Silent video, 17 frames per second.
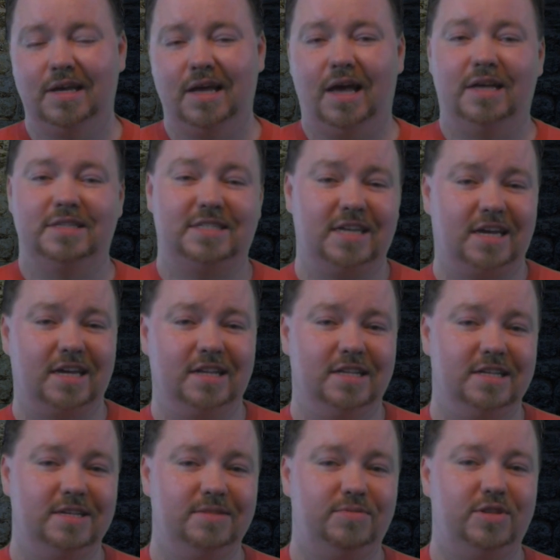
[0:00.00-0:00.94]

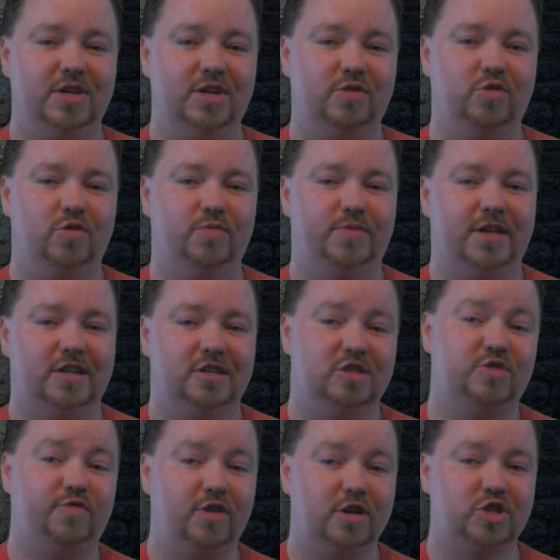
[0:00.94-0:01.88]
Secondly, the group that
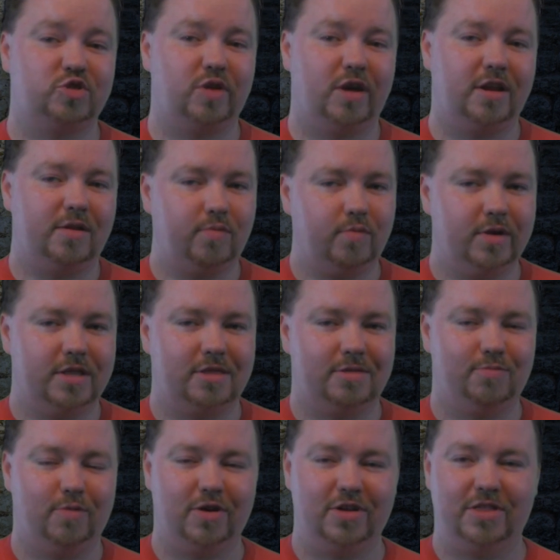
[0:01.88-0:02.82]
is frustrated
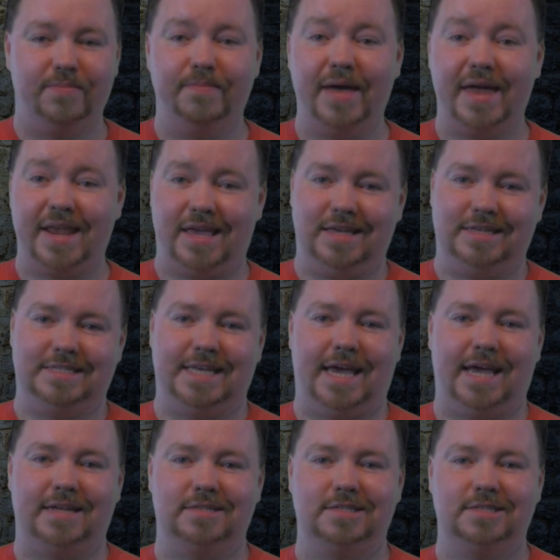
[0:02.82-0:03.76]
with where the meta is
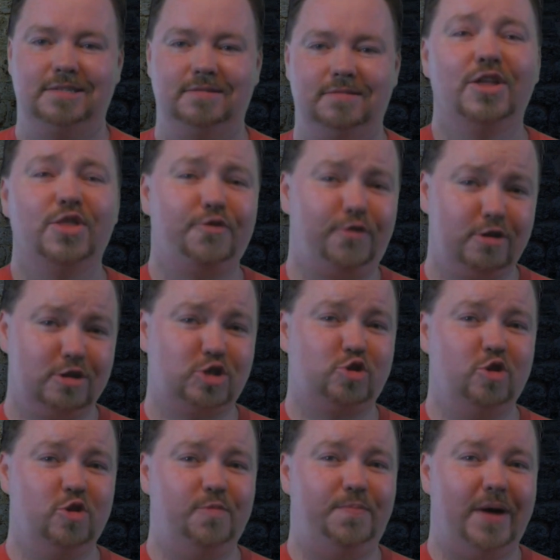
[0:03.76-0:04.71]
at. The first
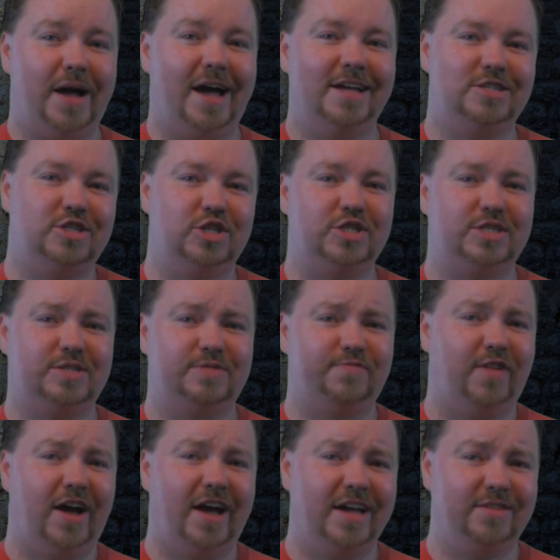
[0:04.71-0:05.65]
group I just
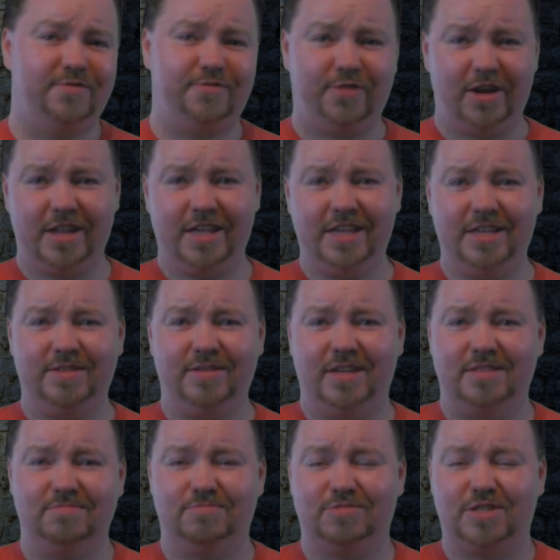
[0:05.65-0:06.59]
find funny,
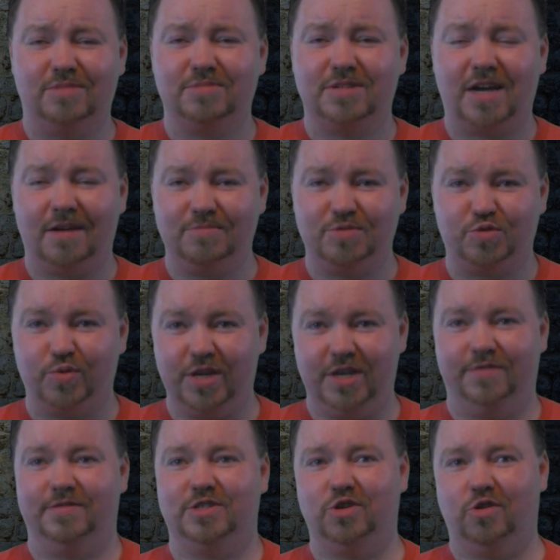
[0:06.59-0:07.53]
and sometimes we
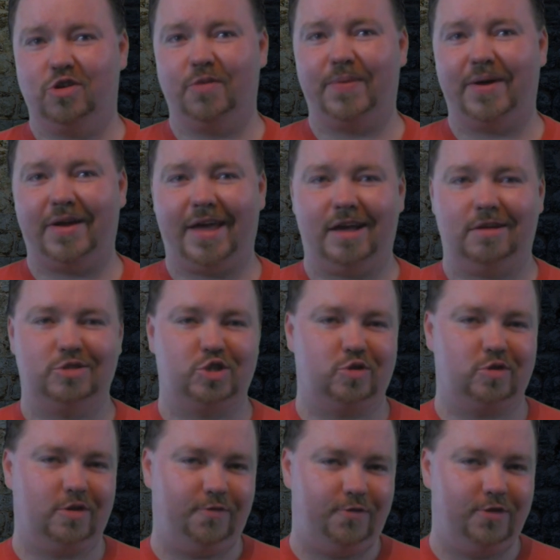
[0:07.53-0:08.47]
even joke about how
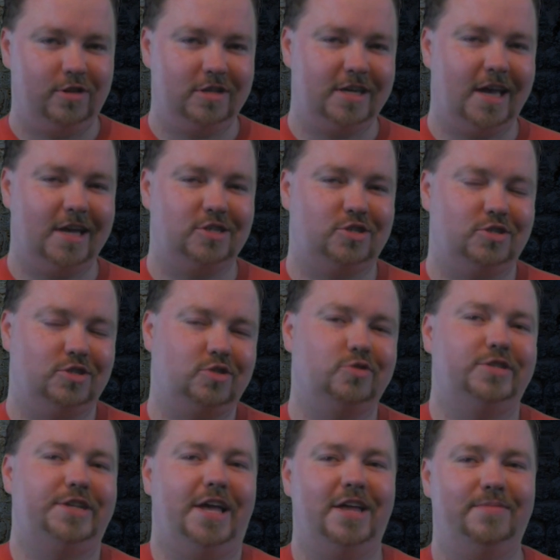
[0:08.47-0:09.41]
certain affiliations are
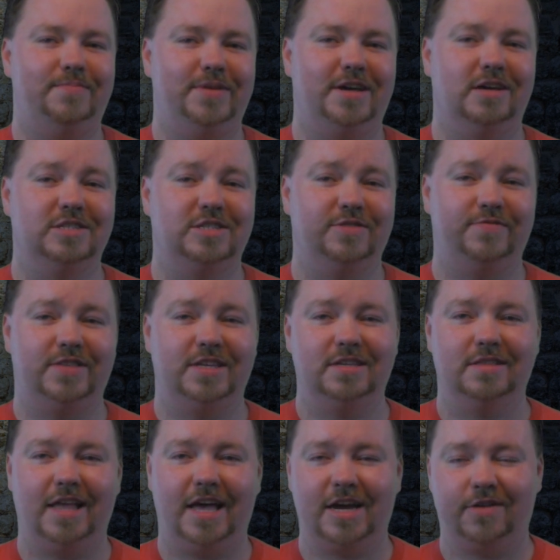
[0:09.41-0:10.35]
dead because of the
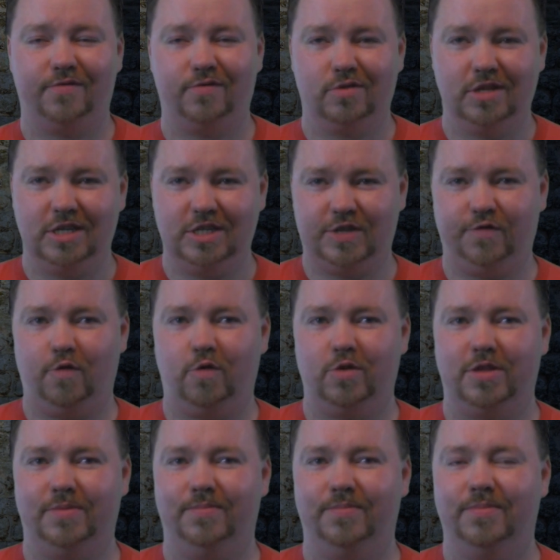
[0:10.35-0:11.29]
lack of release for
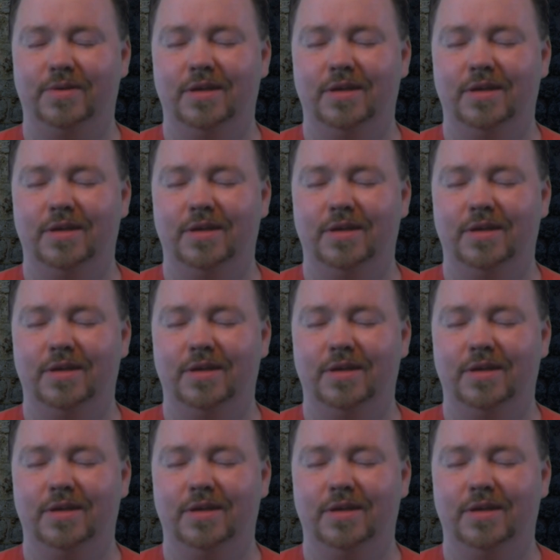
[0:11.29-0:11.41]
them.